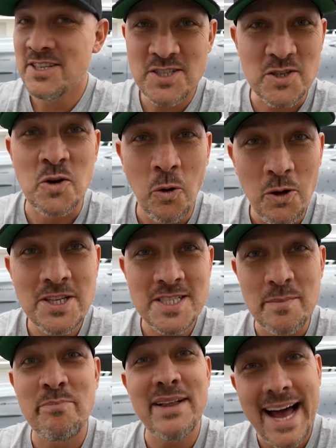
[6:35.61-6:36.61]
So this is cool. This is
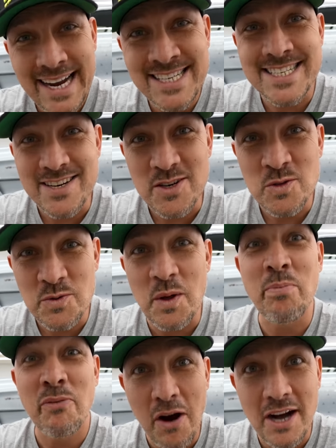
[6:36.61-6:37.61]
a black series with
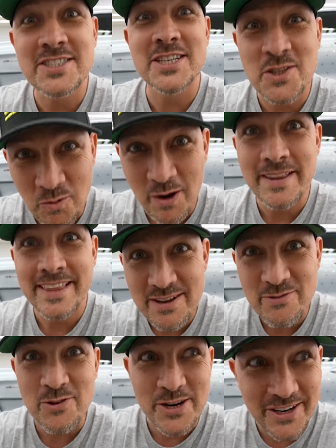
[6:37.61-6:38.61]
the Project One
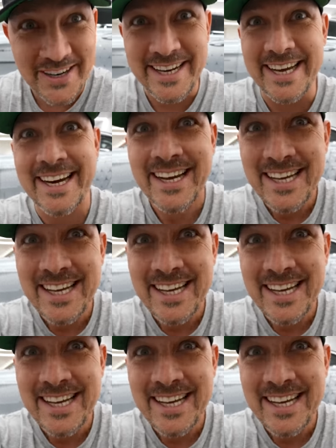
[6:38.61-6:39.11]
livery on it.